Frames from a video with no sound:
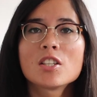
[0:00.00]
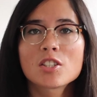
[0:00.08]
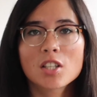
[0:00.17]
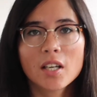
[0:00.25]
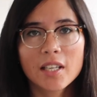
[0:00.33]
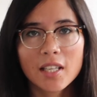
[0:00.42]

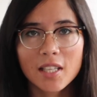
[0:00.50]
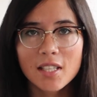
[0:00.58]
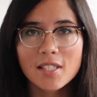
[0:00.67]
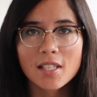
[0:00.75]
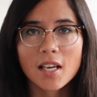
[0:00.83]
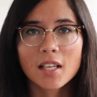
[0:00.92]

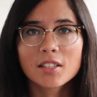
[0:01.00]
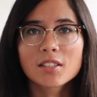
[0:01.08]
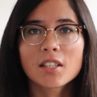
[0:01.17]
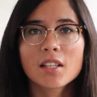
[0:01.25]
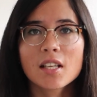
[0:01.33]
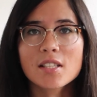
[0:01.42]
Chinese, and
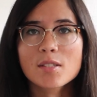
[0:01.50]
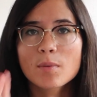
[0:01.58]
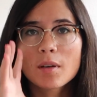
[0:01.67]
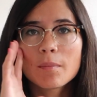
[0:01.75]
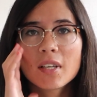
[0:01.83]
so that's where